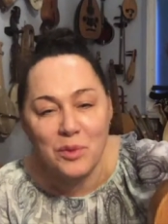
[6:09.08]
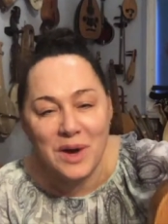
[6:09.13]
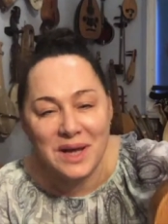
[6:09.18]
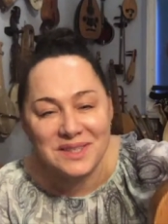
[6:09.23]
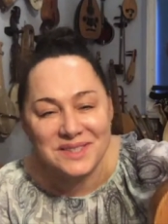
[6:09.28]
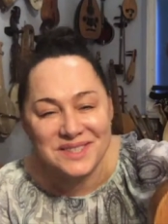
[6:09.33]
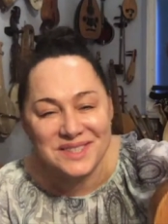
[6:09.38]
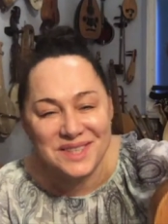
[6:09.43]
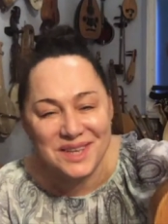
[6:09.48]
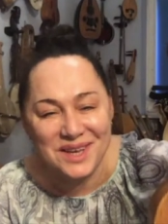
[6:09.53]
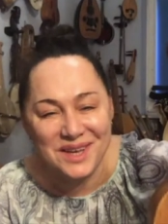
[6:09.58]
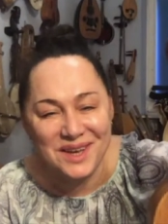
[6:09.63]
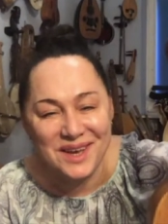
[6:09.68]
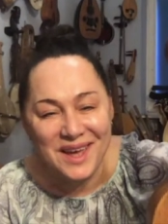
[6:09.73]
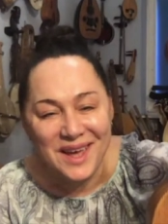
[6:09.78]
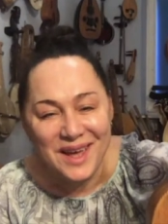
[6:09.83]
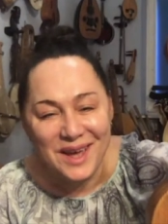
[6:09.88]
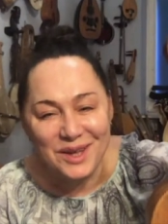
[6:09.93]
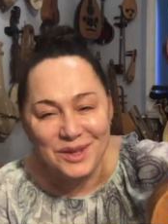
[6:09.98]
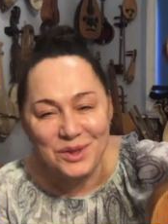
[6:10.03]
one
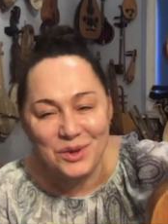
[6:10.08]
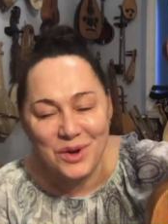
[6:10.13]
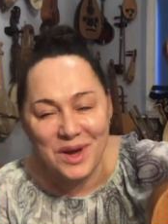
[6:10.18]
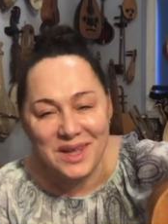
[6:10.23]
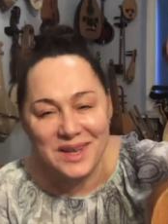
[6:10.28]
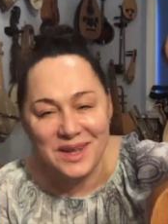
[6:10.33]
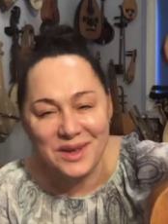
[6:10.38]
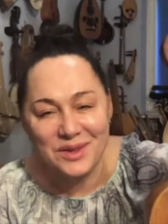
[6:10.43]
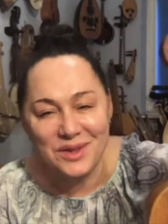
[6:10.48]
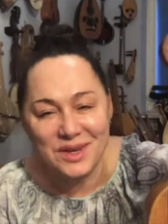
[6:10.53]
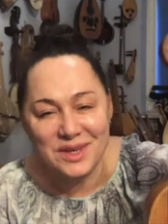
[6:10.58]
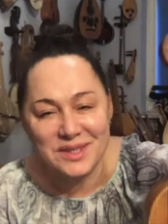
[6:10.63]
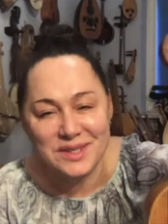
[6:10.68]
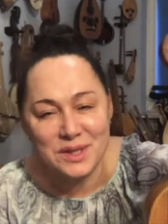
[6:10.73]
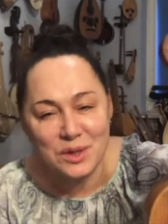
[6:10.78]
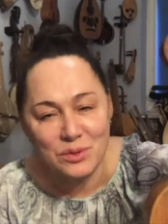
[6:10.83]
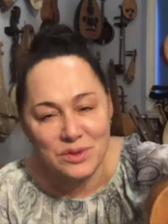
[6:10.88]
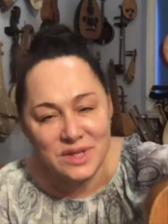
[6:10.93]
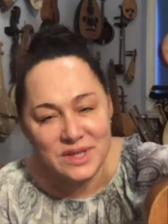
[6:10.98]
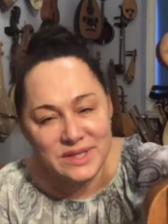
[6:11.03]
string to another
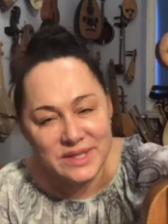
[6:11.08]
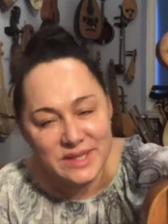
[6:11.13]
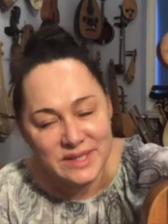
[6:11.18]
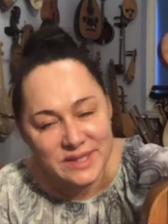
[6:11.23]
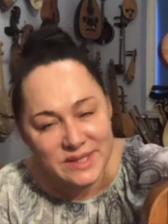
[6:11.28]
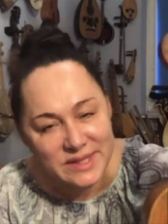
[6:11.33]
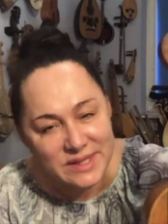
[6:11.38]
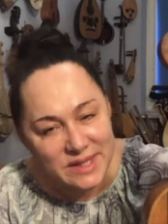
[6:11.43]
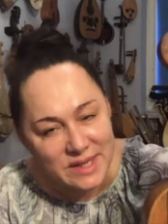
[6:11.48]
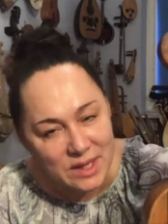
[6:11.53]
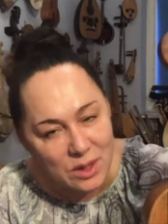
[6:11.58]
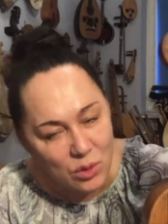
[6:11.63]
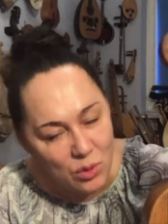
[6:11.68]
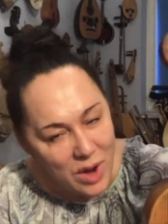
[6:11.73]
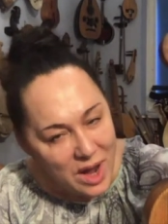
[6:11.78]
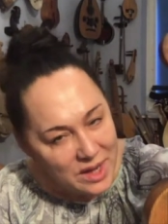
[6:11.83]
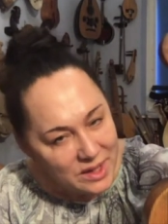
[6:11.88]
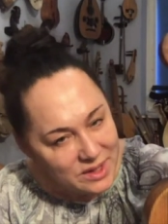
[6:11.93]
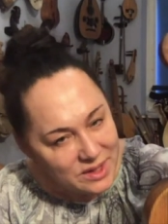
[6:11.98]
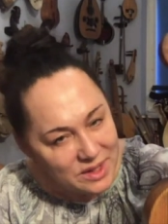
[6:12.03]
so this is uh,
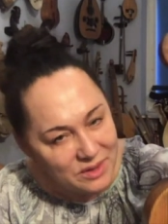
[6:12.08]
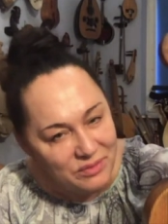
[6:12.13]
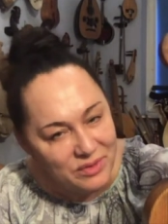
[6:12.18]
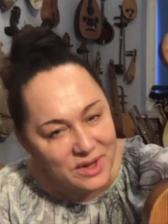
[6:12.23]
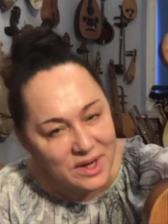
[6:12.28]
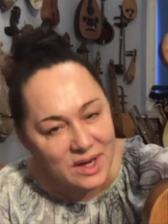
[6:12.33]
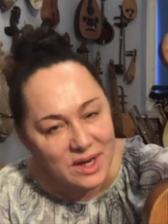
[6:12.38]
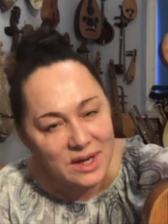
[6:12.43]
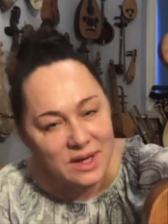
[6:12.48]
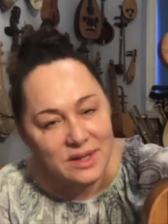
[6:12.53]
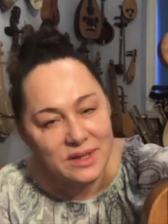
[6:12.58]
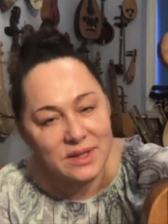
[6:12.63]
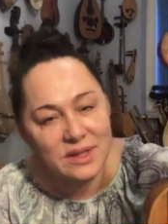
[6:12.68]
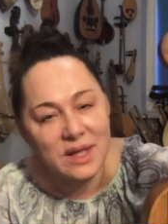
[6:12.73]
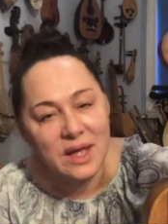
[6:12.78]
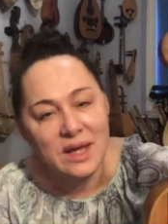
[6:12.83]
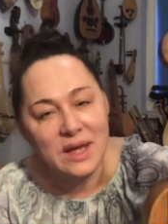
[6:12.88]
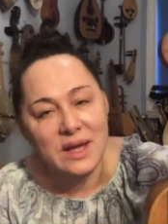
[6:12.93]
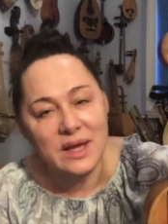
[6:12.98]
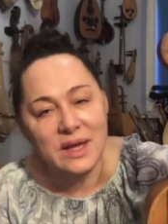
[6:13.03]
quite difficult
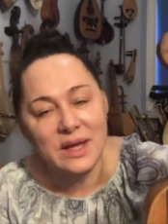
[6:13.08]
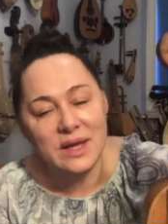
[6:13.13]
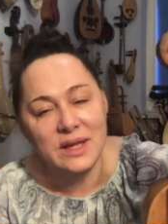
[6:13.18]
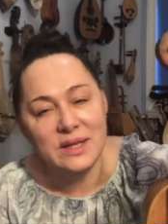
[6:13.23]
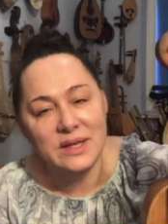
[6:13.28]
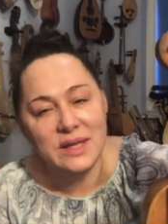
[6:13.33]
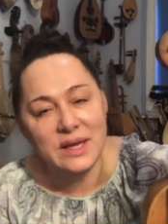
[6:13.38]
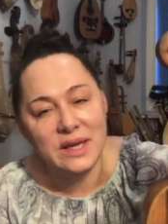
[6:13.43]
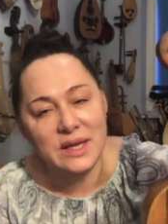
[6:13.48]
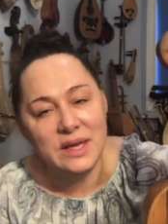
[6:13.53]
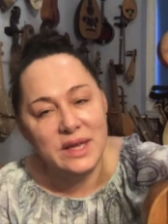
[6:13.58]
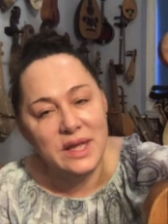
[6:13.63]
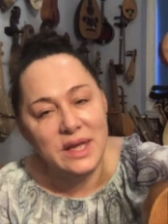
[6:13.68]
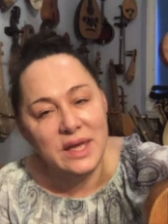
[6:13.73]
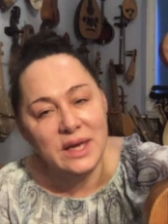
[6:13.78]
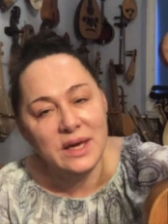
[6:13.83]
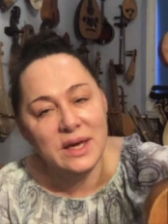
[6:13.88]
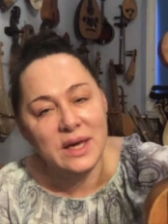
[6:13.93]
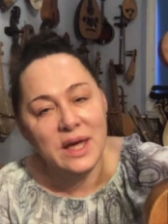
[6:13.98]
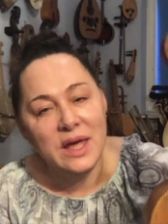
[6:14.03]
uh,
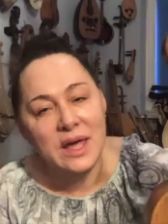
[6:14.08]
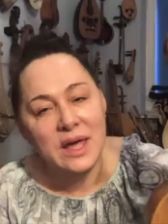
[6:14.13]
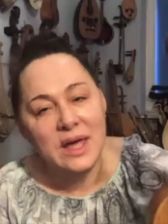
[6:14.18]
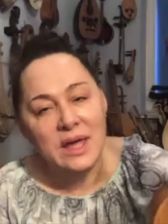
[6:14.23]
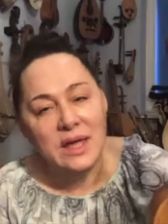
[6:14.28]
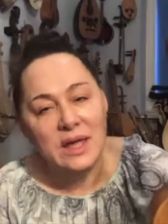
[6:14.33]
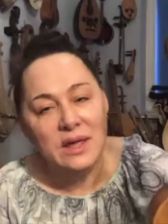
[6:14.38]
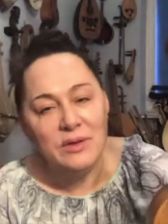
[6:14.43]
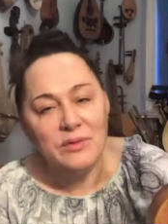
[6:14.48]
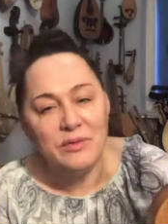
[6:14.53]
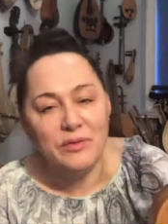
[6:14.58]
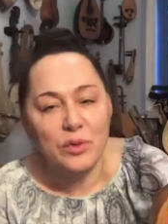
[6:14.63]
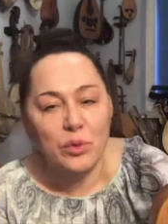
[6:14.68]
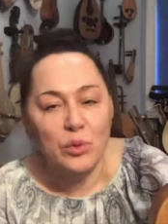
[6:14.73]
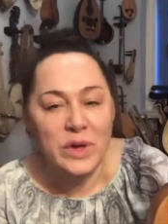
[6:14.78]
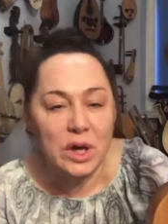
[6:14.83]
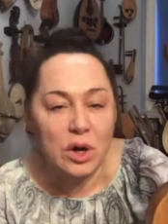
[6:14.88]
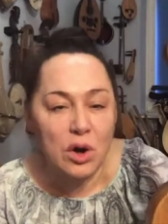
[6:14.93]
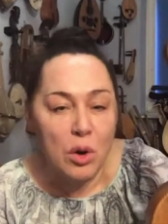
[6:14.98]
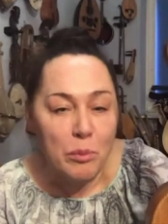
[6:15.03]
technique if
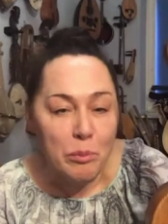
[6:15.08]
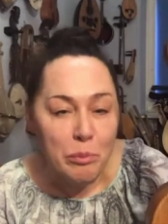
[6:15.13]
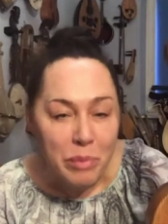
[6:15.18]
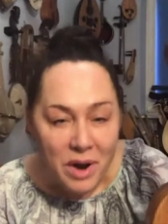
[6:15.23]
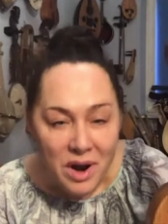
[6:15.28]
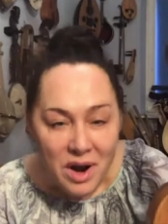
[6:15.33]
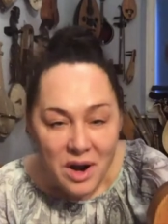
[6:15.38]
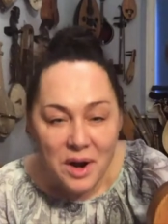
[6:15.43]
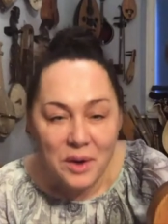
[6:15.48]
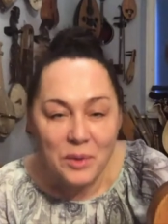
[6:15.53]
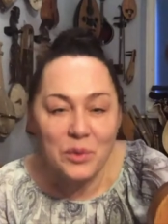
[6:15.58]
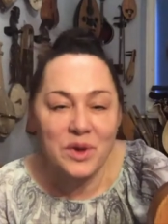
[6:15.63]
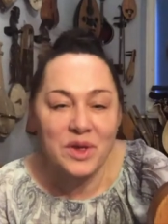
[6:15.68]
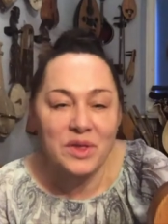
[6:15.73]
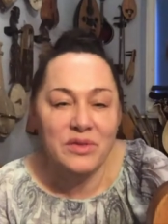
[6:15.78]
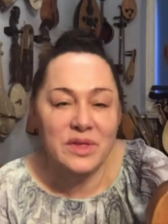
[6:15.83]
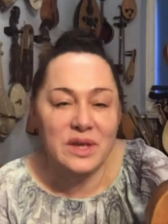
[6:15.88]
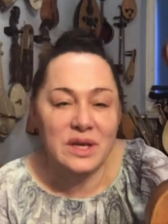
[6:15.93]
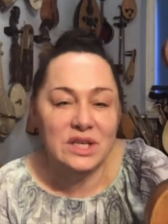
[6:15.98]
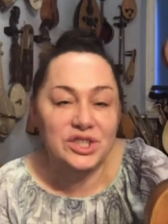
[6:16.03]
we compare
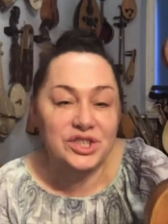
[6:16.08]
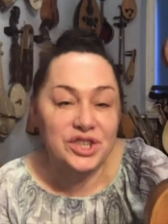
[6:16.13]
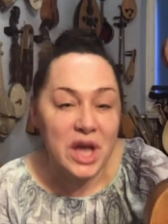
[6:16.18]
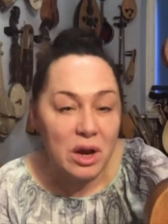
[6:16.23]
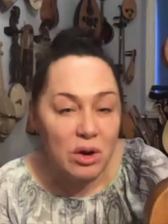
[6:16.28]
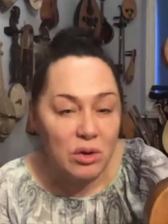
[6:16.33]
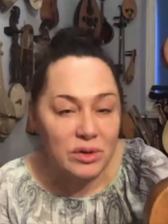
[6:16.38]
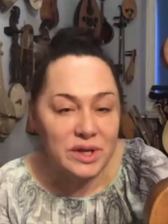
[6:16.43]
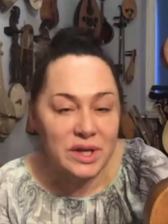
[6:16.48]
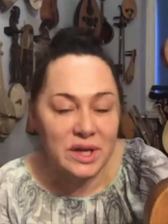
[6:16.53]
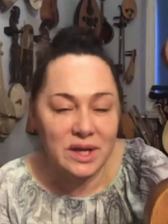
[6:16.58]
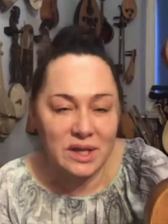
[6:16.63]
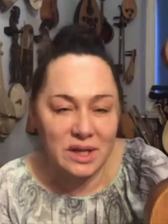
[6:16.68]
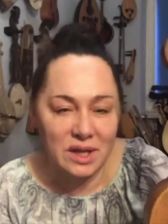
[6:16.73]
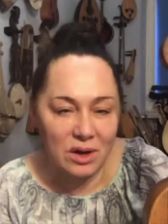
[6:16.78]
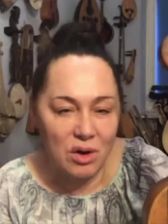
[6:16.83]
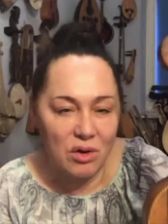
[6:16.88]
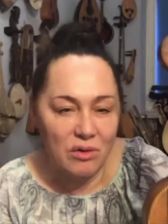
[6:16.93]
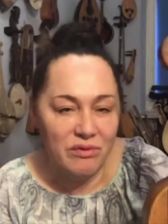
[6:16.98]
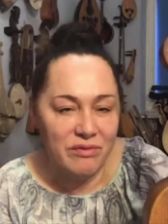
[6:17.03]
with the cello
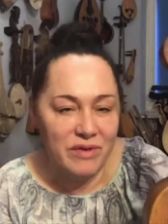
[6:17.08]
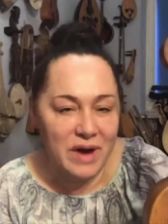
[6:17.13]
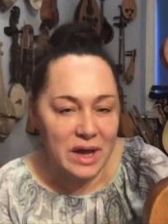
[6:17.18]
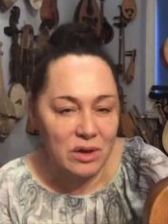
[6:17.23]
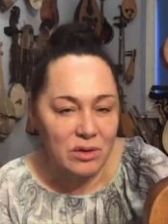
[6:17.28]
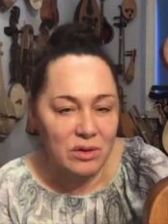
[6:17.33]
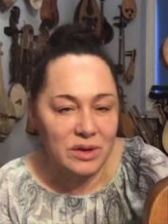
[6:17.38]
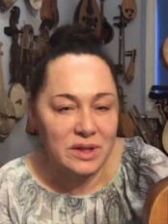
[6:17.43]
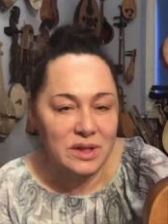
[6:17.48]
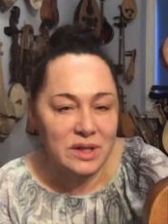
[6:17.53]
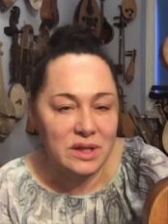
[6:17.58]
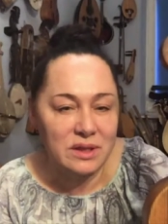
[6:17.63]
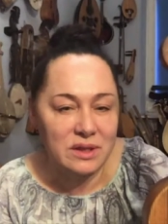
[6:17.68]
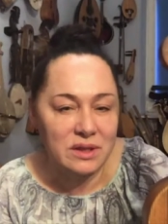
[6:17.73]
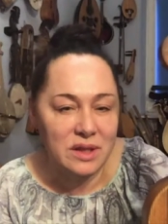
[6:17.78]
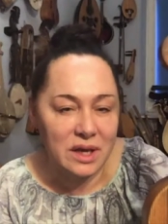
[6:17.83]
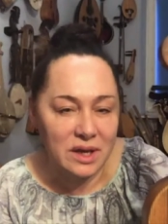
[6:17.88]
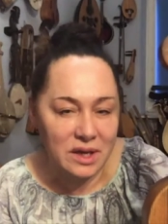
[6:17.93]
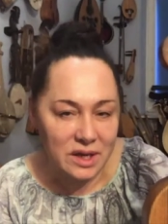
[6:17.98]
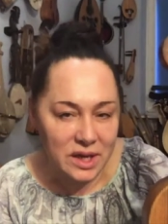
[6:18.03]
technique or violin
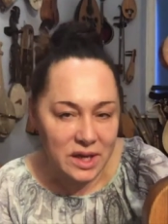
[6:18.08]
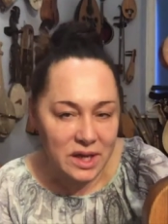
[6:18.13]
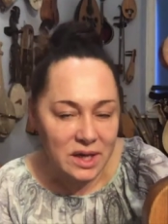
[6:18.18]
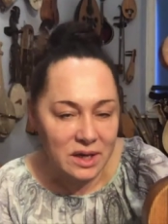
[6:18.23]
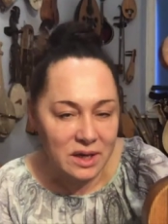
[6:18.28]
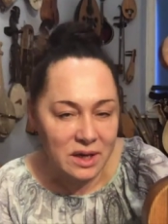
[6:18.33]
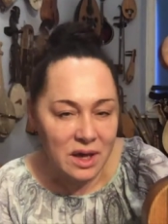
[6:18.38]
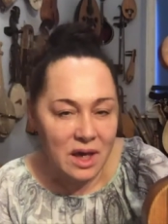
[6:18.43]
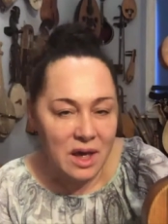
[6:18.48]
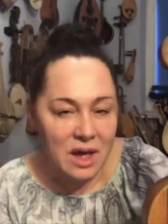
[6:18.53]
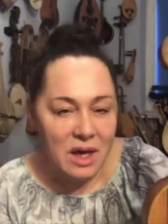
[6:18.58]
technique